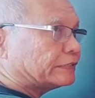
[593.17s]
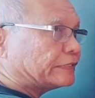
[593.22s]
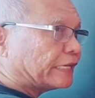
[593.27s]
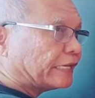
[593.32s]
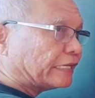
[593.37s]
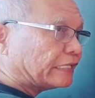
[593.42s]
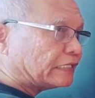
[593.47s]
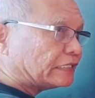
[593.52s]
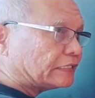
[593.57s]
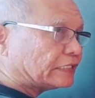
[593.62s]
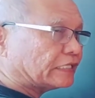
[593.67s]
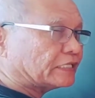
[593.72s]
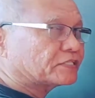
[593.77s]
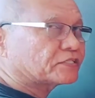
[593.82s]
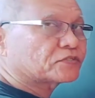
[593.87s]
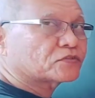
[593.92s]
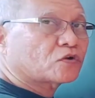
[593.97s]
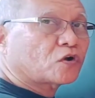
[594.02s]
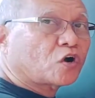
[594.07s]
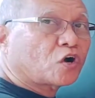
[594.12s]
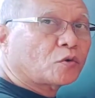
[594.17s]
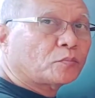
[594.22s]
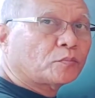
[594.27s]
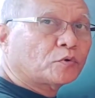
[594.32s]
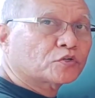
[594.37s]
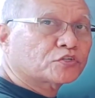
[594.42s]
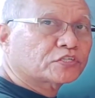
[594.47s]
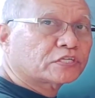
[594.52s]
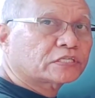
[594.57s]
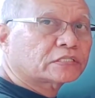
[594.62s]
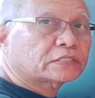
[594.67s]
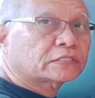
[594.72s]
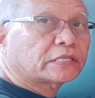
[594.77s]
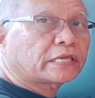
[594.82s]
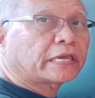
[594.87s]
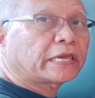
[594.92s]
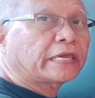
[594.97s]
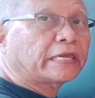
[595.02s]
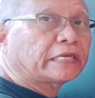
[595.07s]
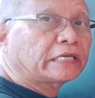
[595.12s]
then its opposite
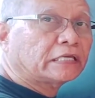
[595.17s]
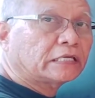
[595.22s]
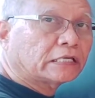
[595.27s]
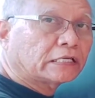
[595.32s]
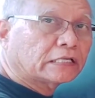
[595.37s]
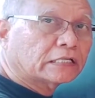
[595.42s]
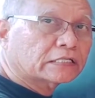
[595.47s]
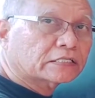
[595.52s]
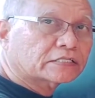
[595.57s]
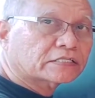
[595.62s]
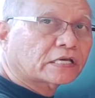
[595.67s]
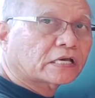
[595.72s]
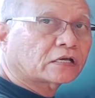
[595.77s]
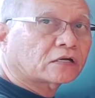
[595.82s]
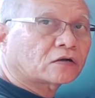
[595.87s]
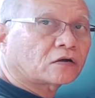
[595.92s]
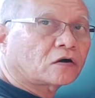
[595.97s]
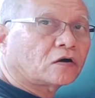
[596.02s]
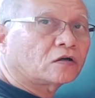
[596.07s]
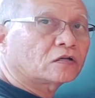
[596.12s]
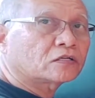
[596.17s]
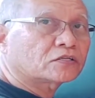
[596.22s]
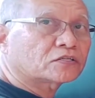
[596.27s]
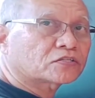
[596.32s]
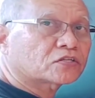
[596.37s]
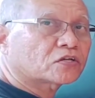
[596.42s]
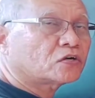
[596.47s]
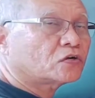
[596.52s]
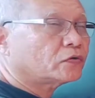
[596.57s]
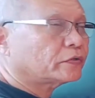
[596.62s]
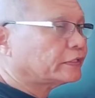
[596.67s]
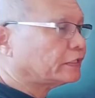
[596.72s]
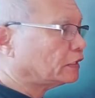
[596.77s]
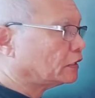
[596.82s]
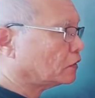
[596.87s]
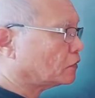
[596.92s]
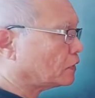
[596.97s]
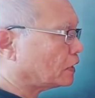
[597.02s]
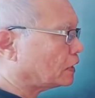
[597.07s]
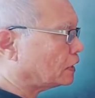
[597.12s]
angles are also
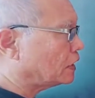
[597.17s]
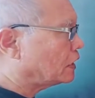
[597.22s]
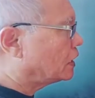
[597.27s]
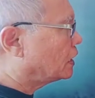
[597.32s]
equal.